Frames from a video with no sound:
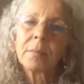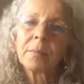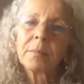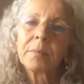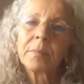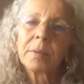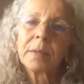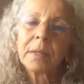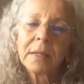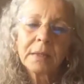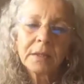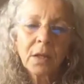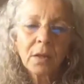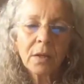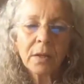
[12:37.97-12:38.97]
But let's
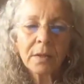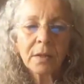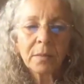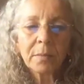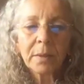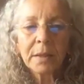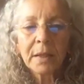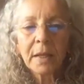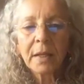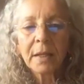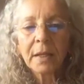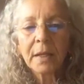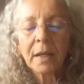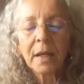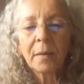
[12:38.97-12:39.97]
talk a little bit
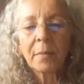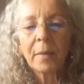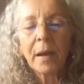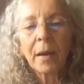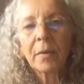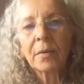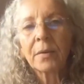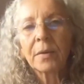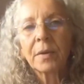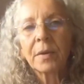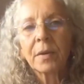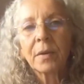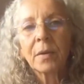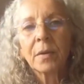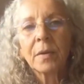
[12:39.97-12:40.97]
then about
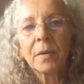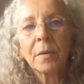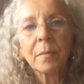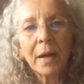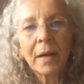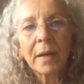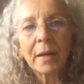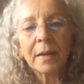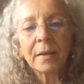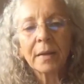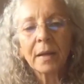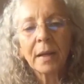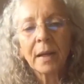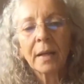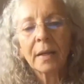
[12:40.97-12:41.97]
the mind
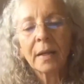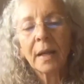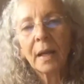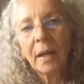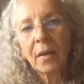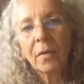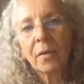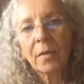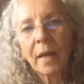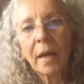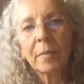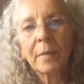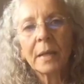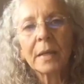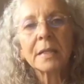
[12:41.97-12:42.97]
and how that
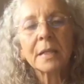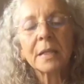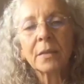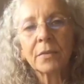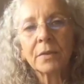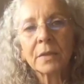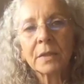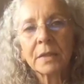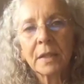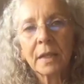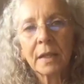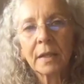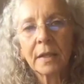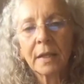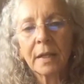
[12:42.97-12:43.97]
makes a difference to
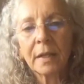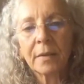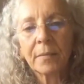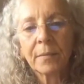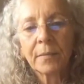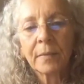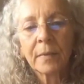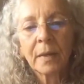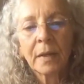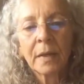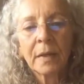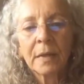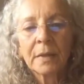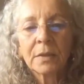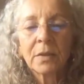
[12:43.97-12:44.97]
Agni.
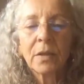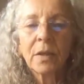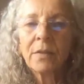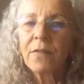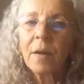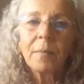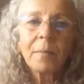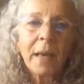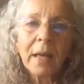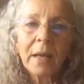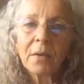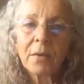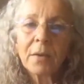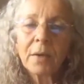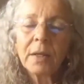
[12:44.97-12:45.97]
So if I'm
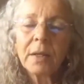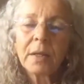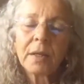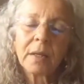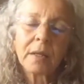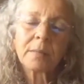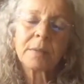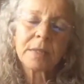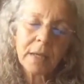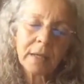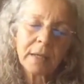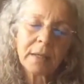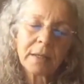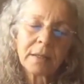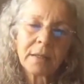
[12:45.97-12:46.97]
angry and
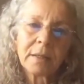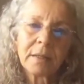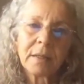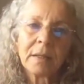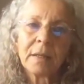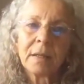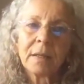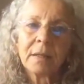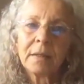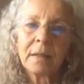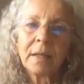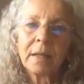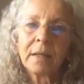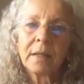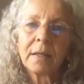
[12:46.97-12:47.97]
upset,
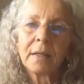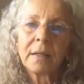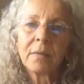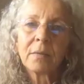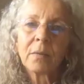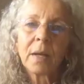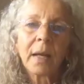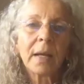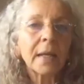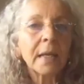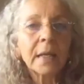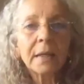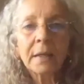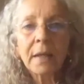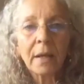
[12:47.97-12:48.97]
then when I
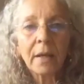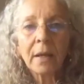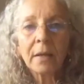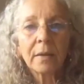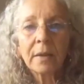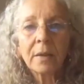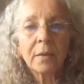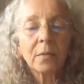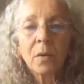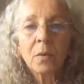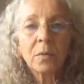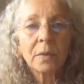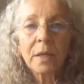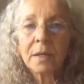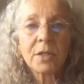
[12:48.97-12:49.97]
eat that, it
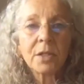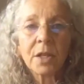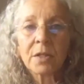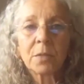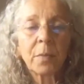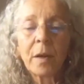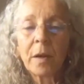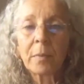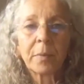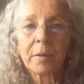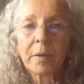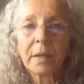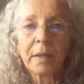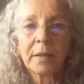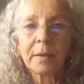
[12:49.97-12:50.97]
won't digest properly.